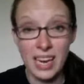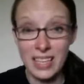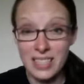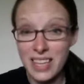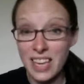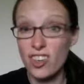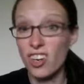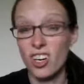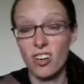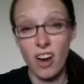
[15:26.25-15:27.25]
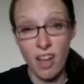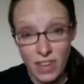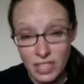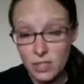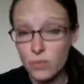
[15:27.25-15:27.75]
and instead you're gonna grab
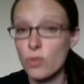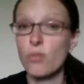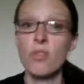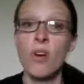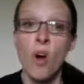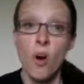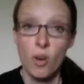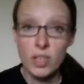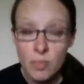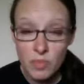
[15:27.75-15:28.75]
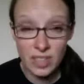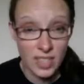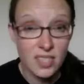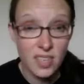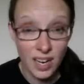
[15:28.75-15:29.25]
fast food or something
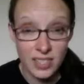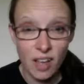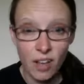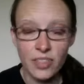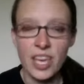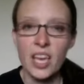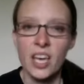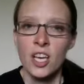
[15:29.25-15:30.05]
that's not as healthy.